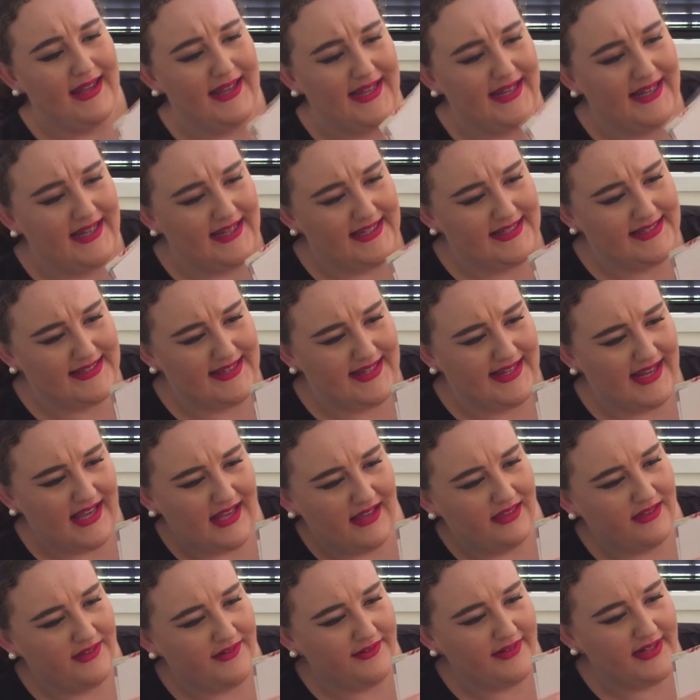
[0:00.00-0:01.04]
It is the
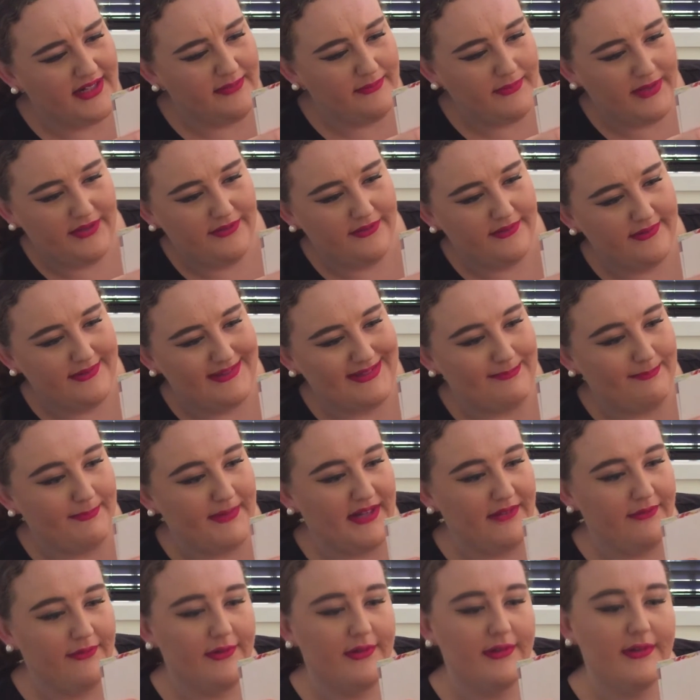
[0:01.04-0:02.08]
Alluring Minerals
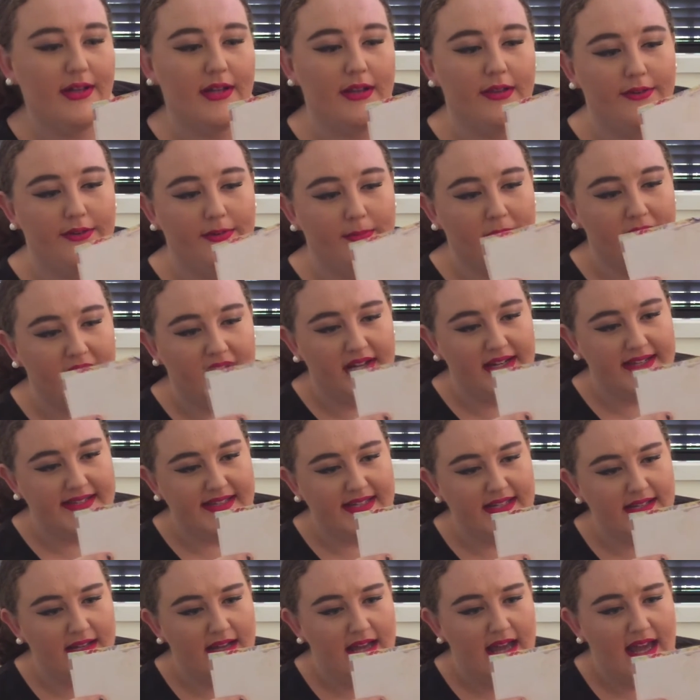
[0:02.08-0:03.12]
Mineral
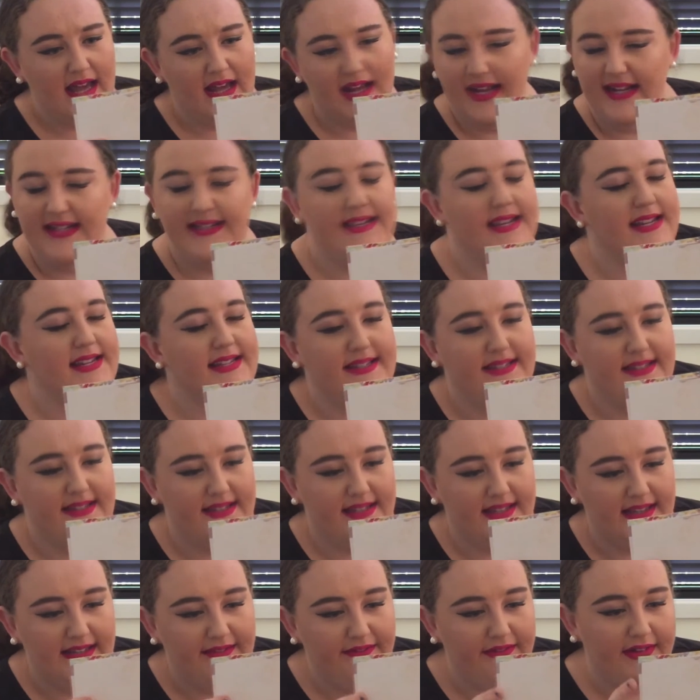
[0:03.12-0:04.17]
Illuminizer. It says,
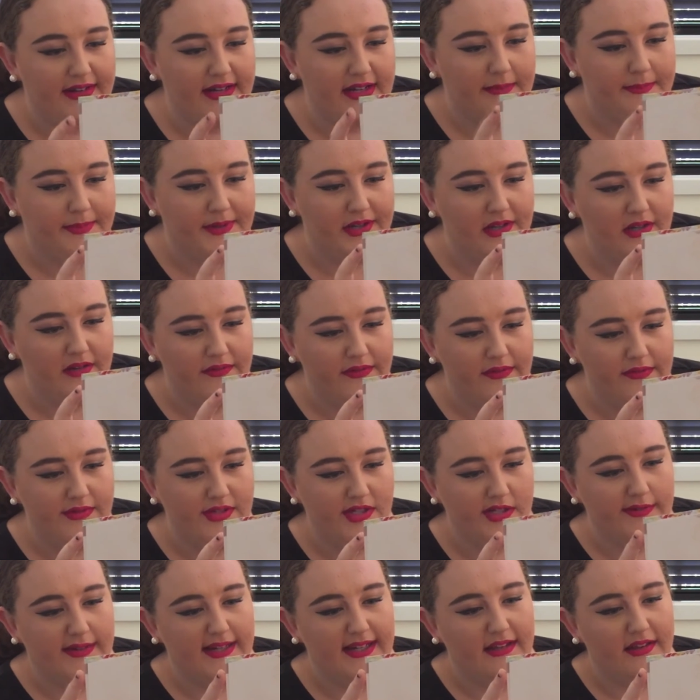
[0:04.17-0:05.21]
delivering a beautiful
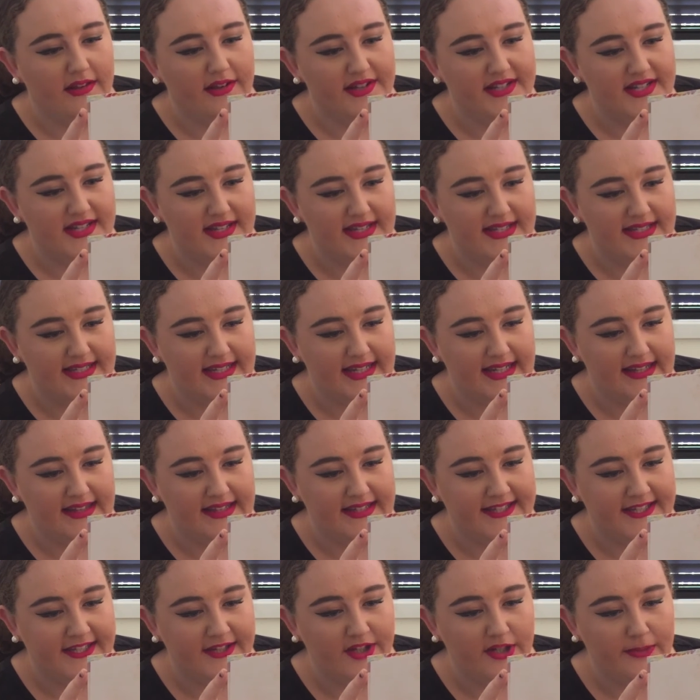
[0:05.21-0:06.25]
dewy glow to the skin,
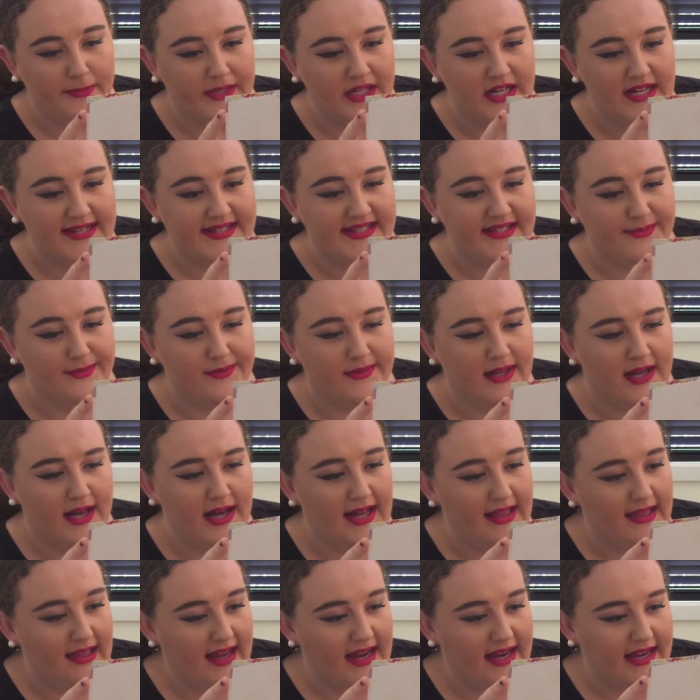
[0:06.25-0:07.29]
this illuminizer will
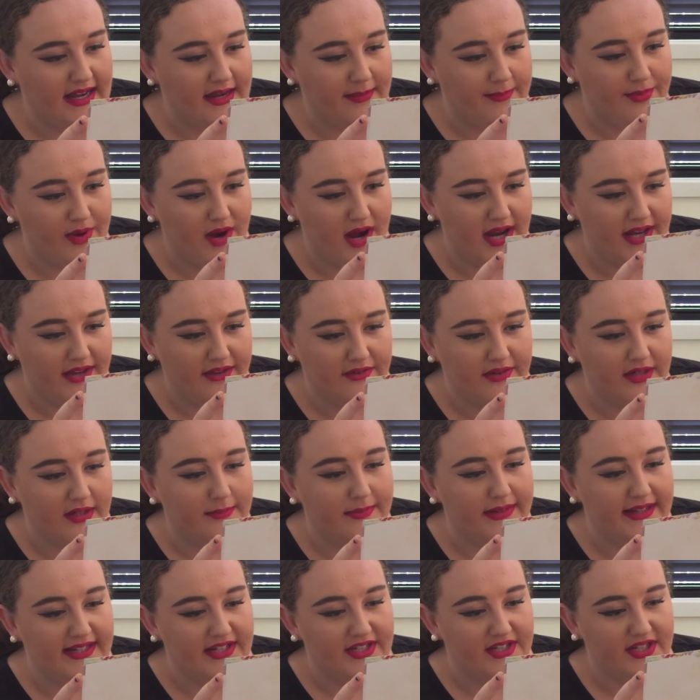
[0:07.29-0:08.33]
highlight and brighten your
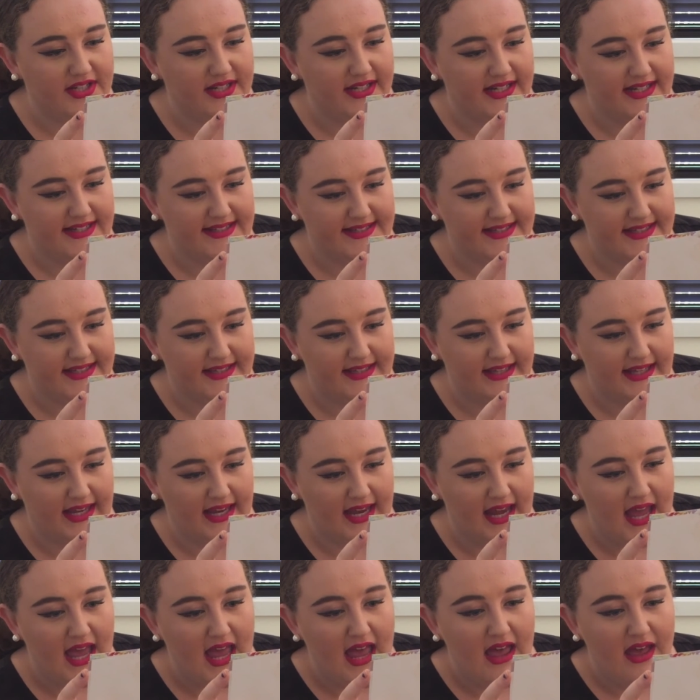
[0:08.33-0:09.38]
complexion instantly.
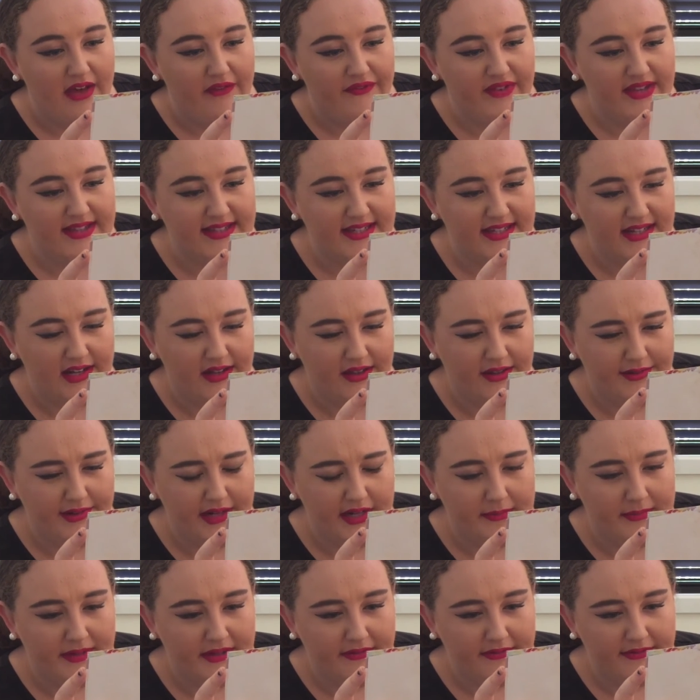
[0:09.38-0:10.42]
Visit
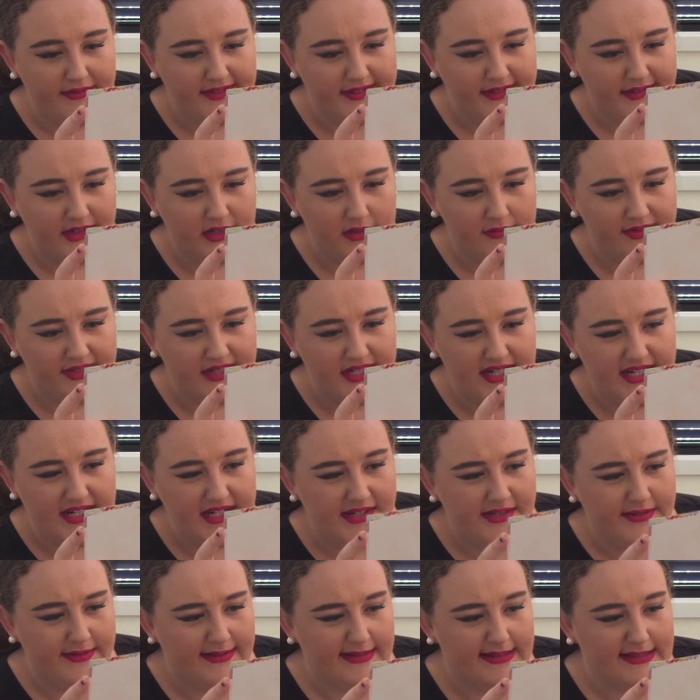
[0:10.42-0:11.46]
alluringminerals.com.au
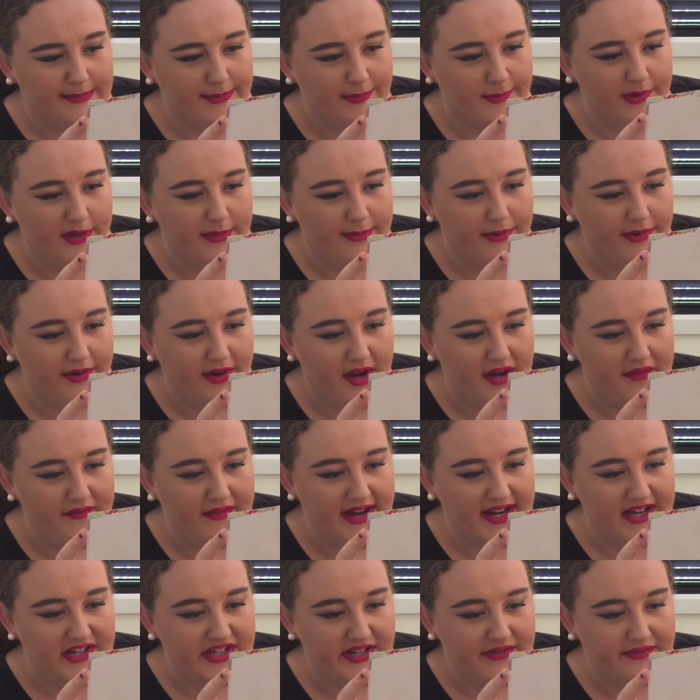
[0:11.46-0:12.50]
to explore the product
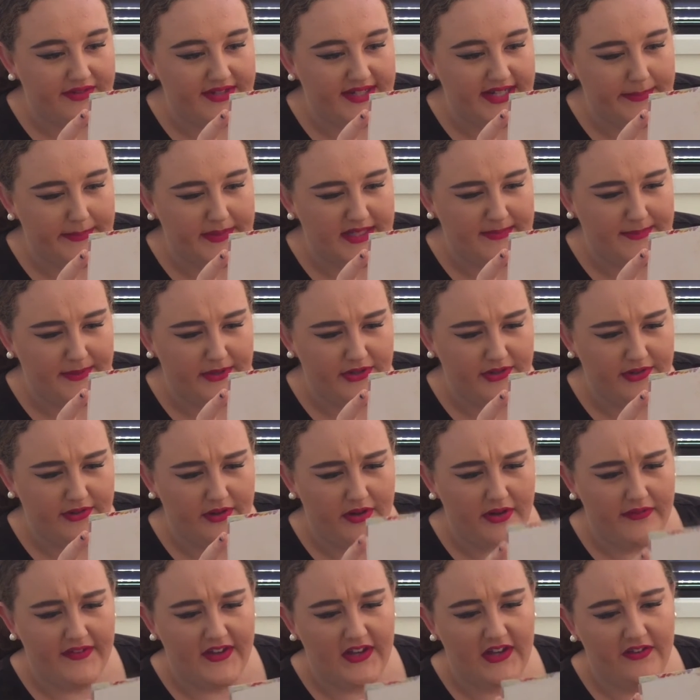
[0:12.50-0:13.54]
range and redeem a special
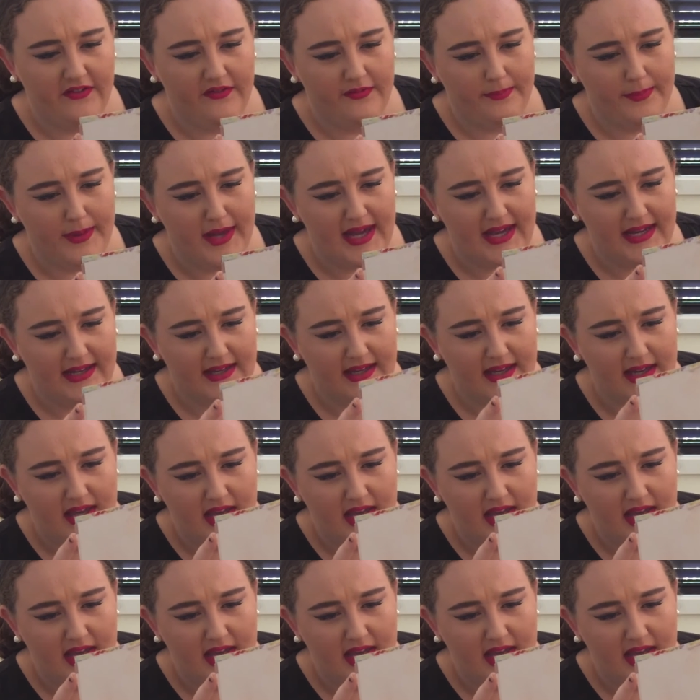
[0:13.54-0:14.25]
offer of pack